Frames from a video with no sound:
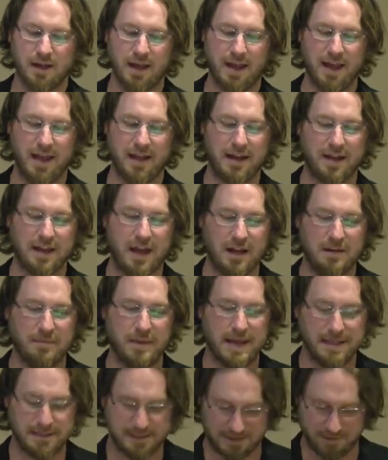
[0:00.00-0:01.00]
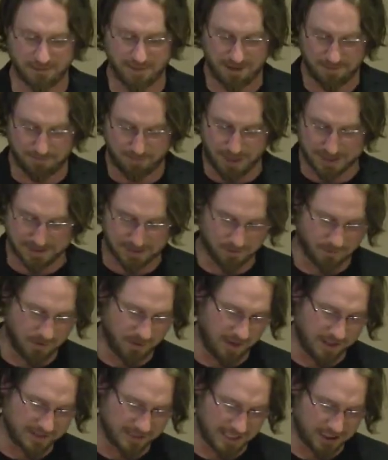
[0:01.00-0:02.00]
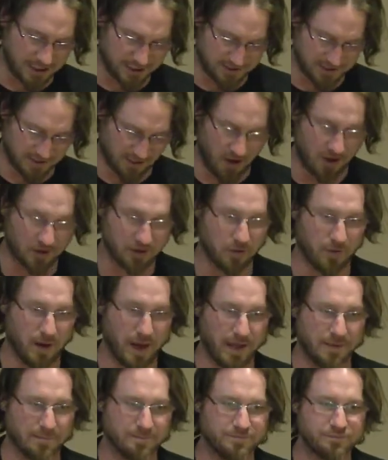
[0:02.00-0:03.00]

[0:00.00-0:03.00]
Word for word: And I kind of made some unpleasant realizations along the way.